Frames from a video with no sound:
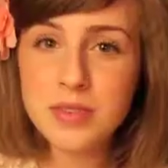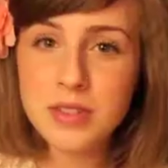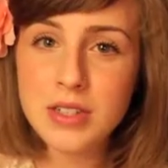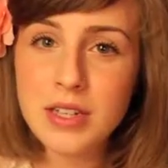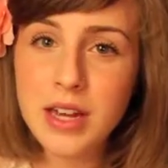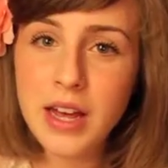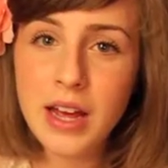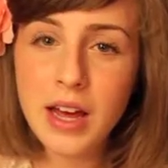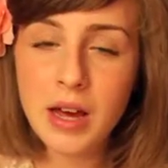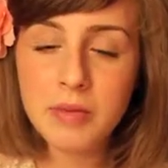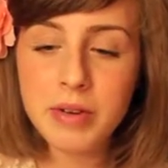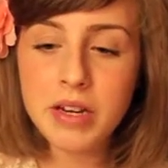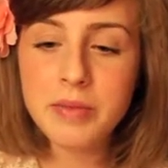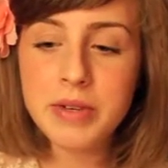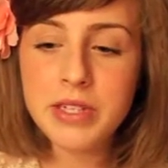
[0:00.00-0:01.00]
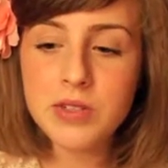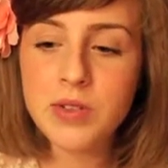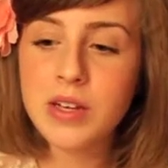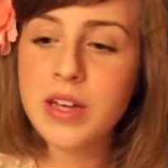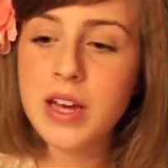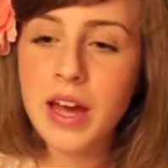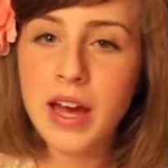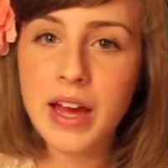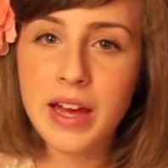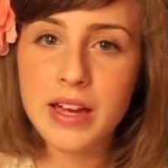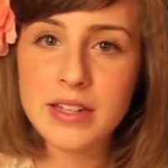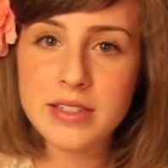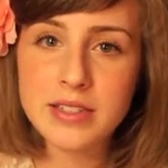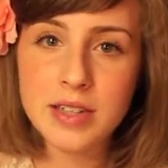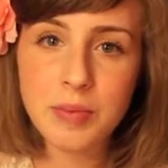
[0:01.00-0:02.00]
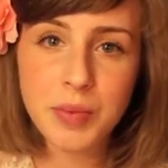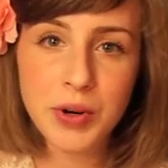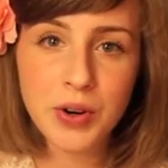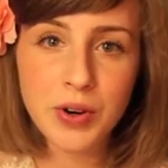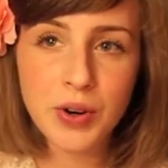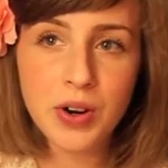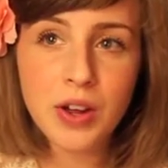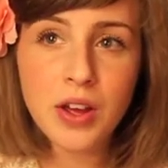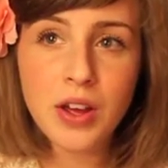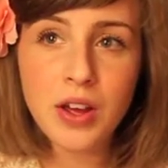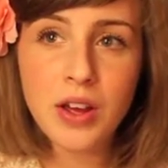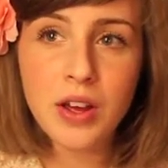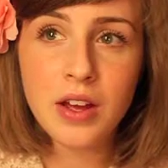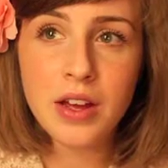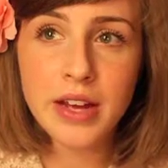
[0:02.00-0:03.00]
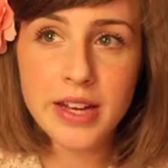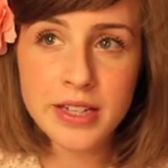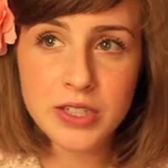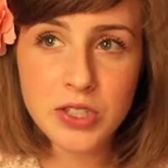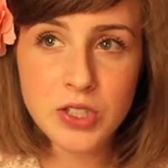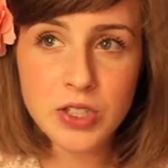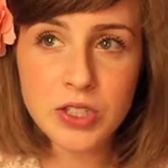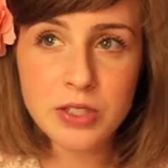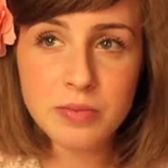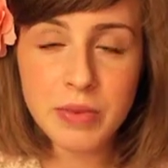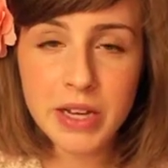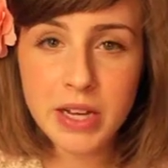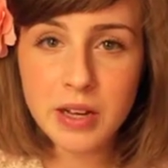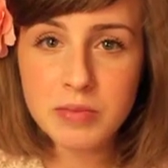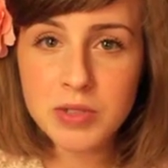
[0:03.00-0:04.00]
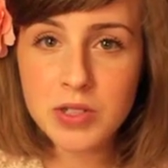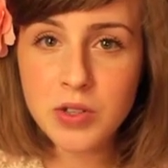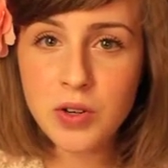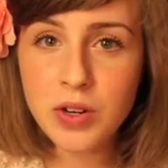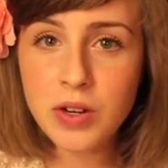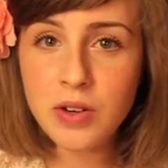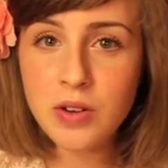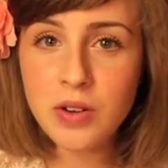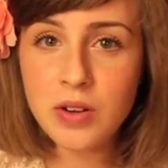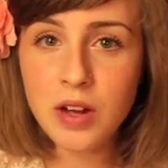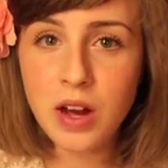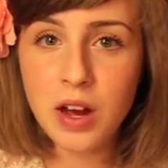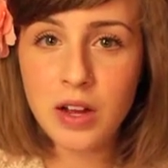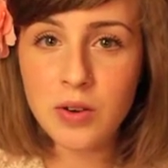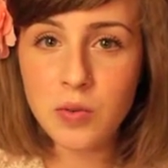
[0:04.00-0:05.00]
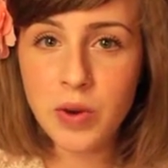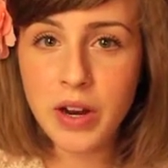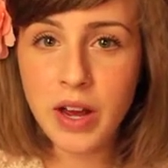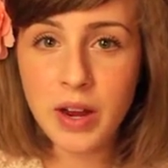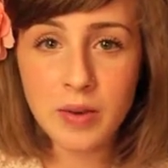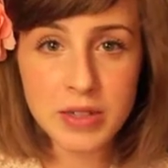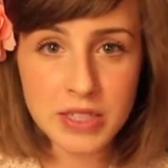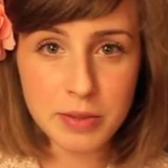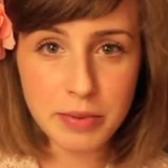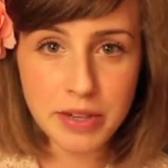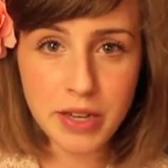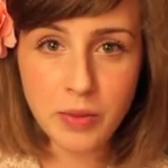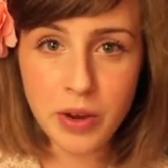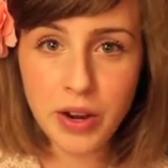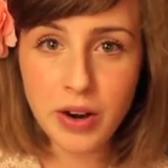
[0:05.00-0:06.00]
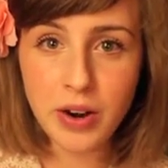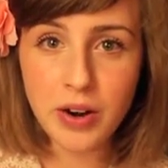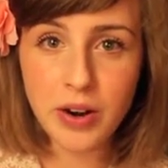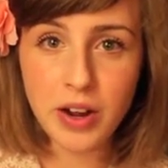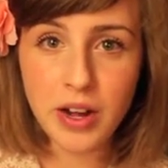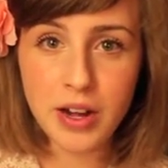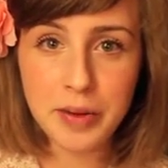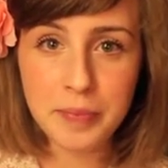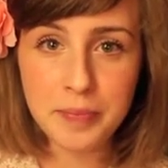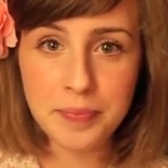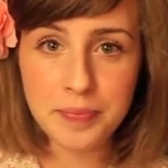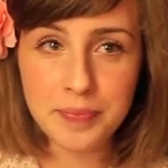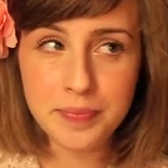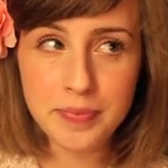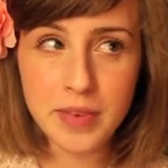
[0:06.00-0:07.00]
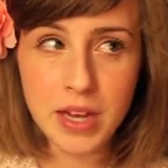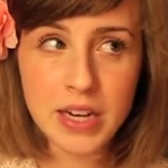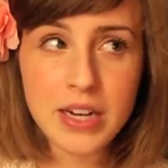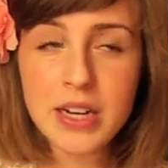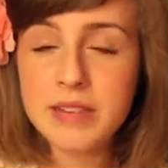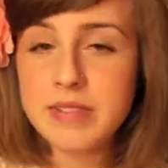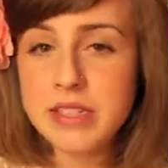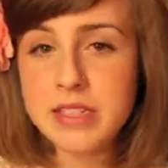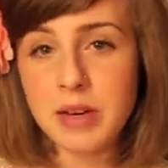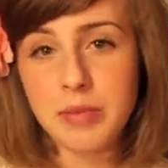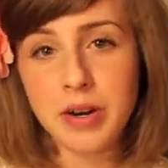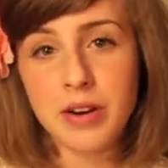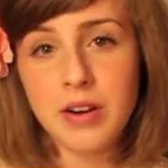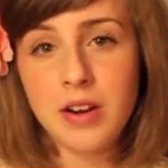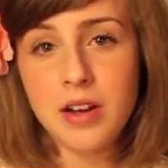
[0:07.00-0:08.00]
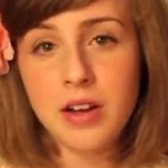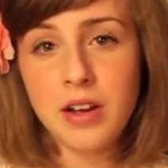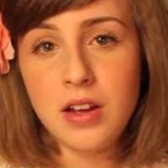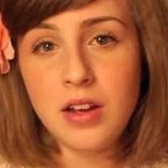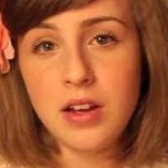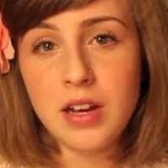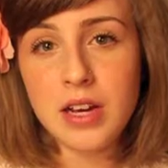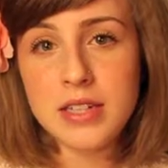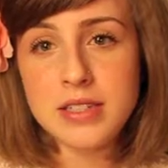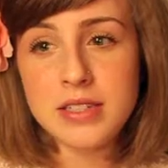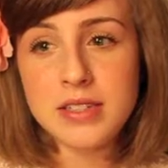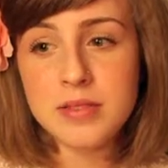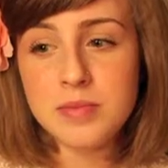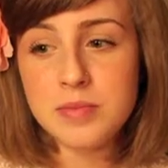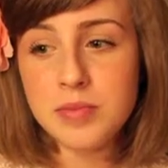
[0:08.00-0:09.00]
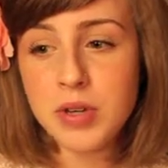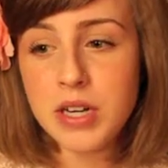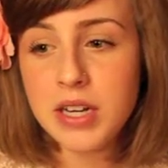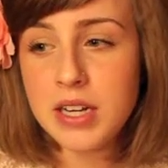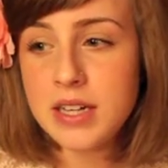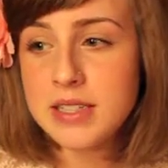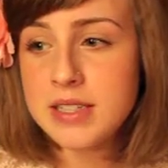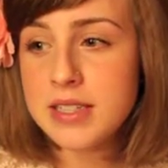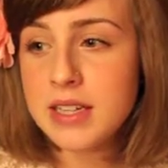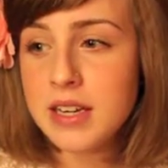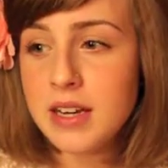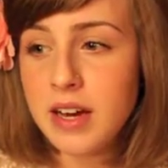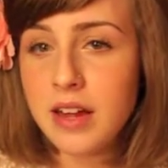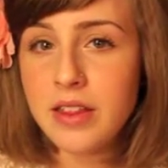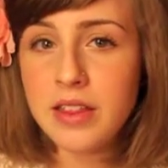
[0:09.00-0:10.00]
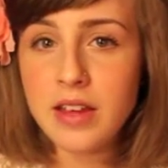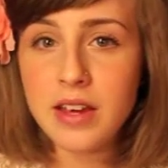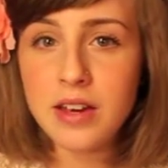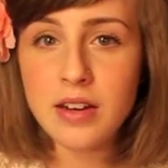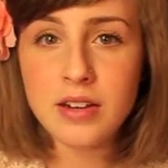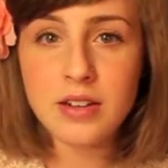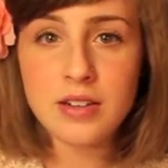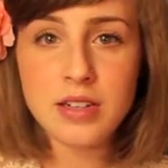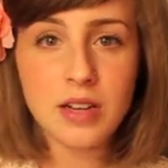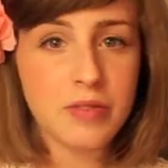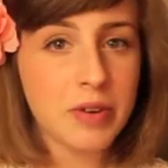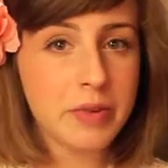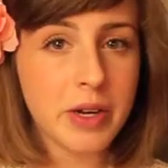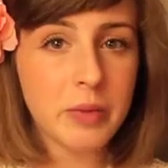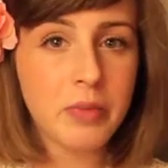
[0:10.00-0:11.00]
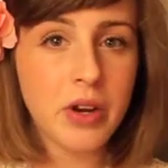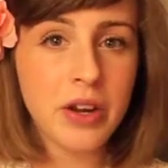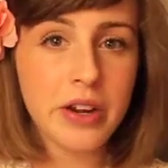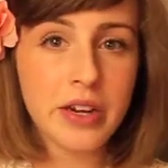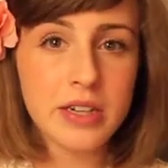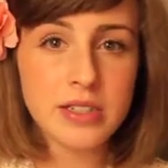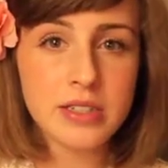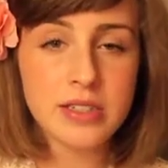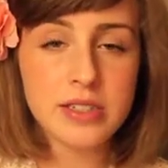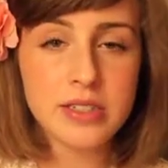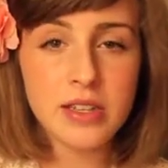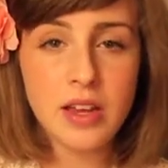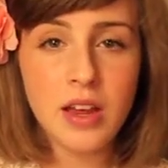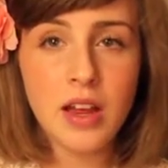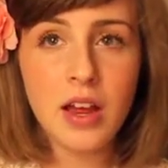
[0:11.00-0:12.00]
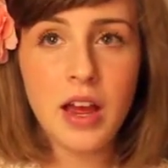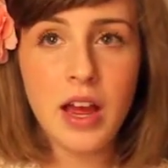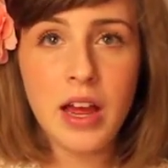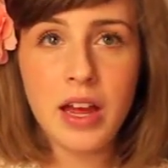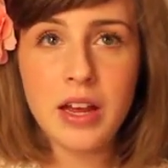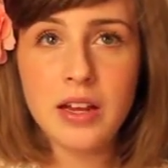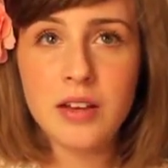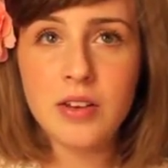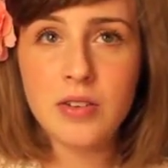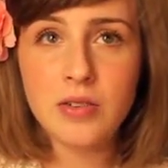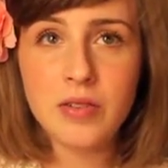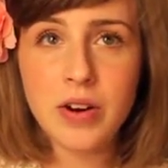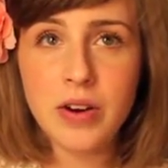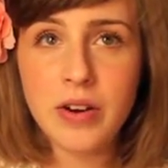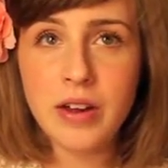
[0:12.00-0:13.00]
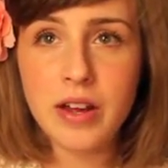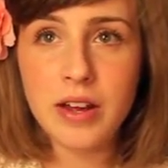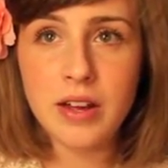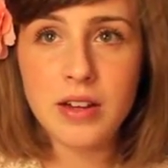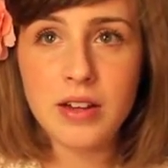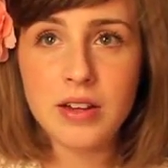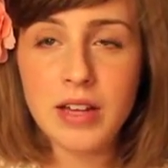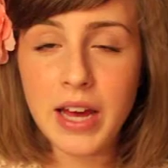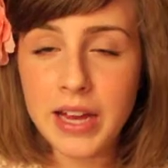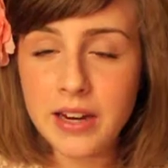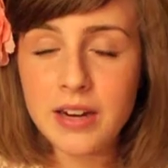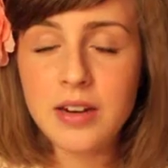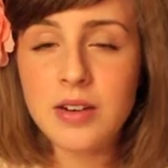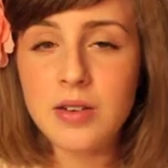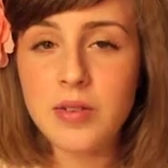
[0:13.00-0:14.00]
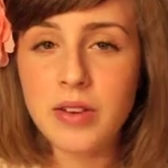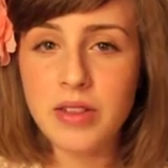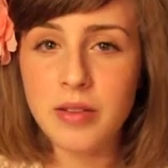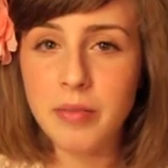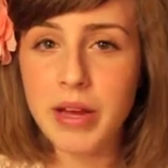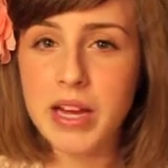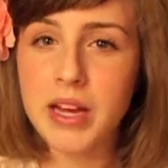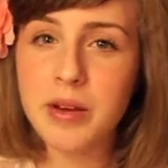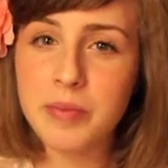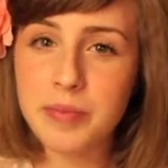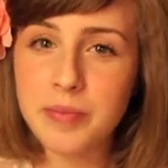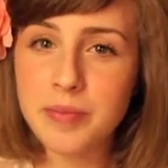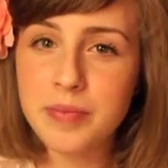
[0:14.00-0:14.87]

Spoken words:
Today I'm going to be doing a summer-ish makeup tutorial on what I would typically wear any day of the summer. It's pretty easy, I think, not very many products, and very light with the makeup.